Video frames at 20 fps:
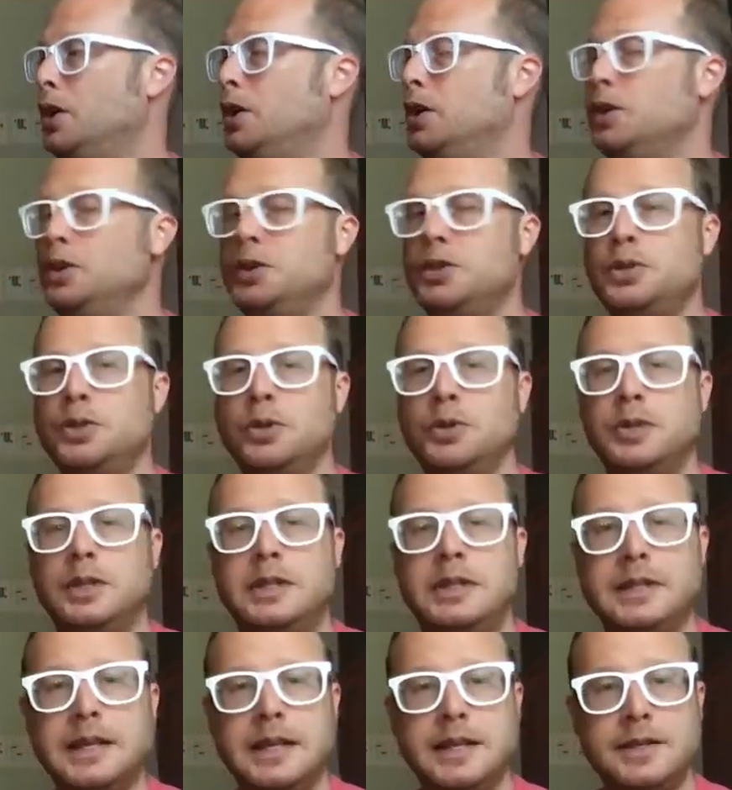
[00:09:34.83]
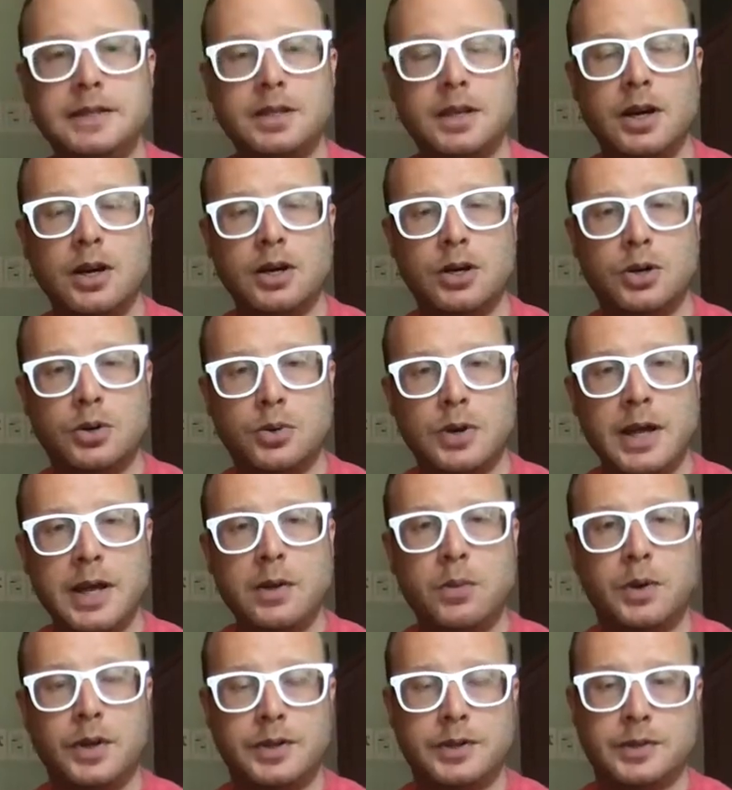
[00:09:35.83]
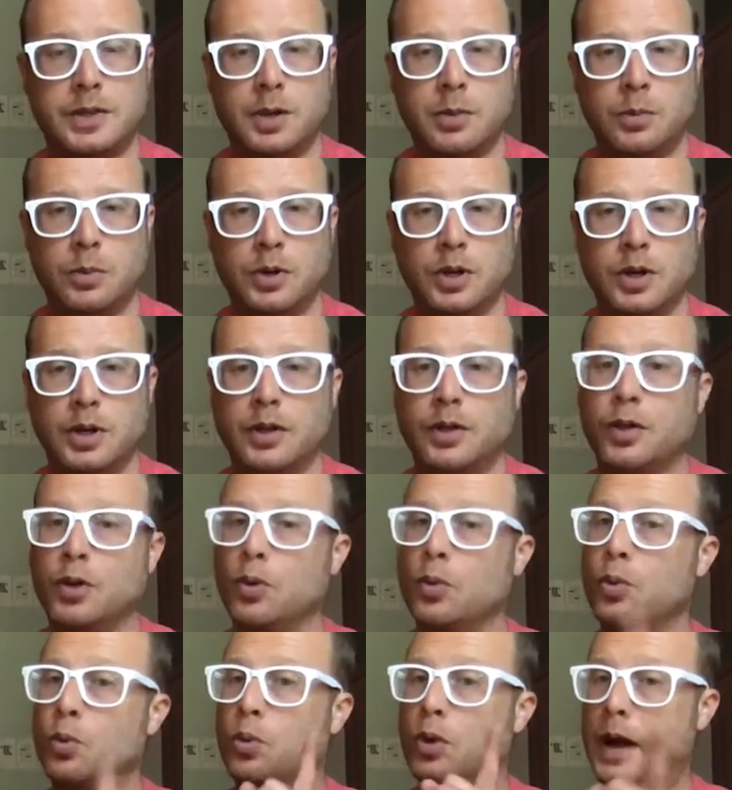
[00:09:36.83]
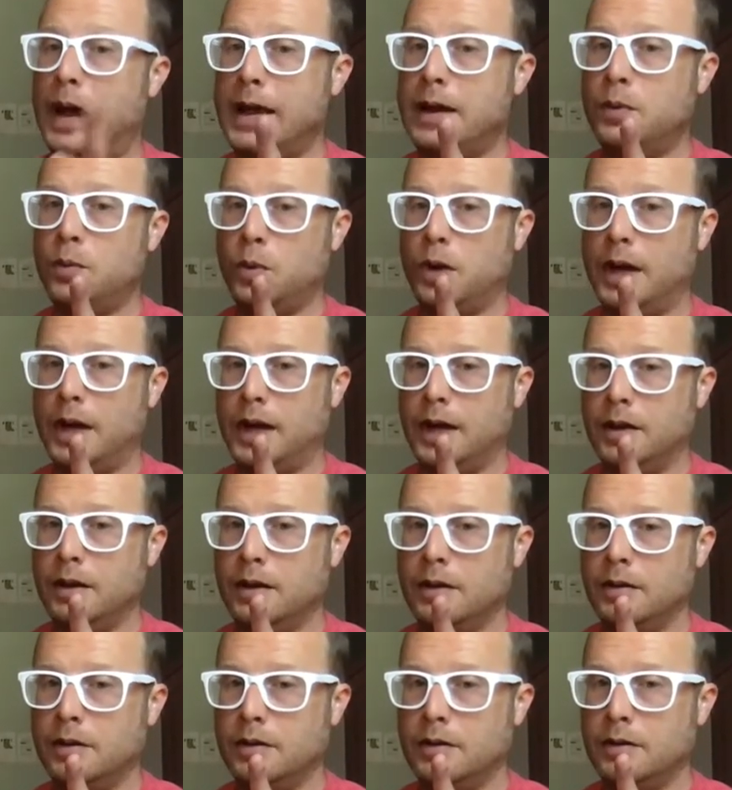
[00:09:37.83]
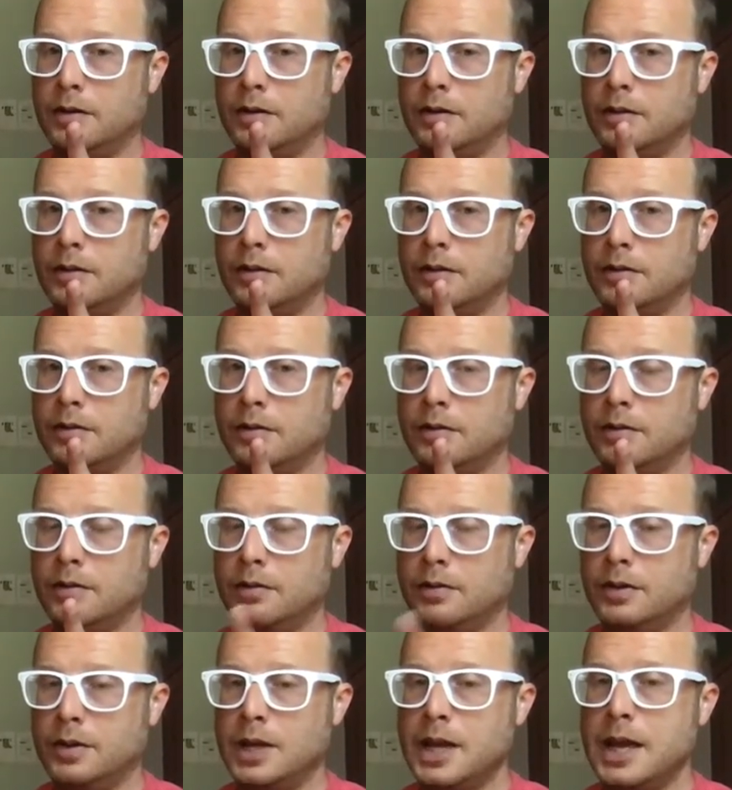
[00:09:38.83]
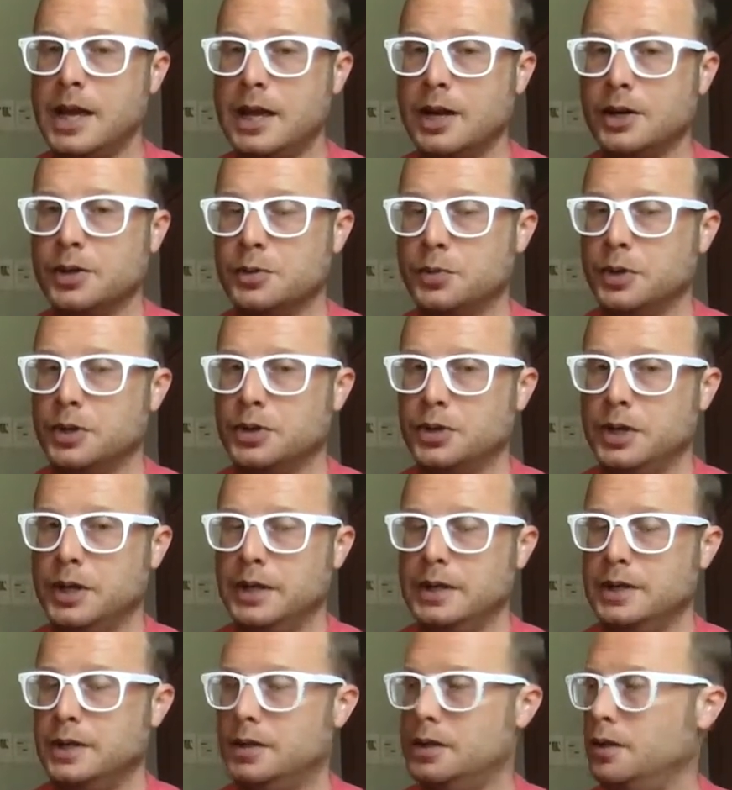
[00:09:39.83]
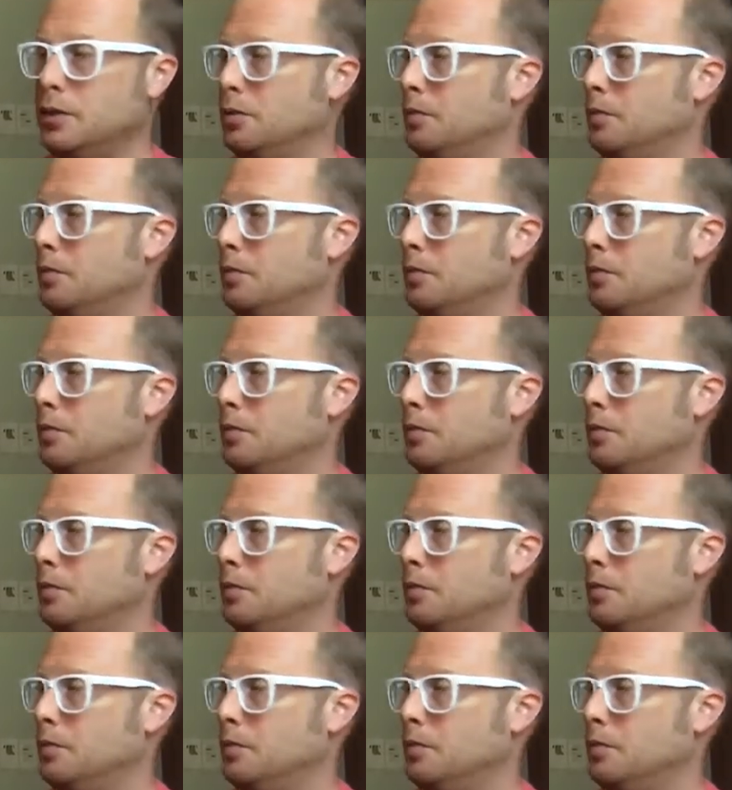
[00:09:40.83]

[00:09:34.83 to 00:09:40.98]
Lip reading: To disagree with someone the right way, here's what you need to do.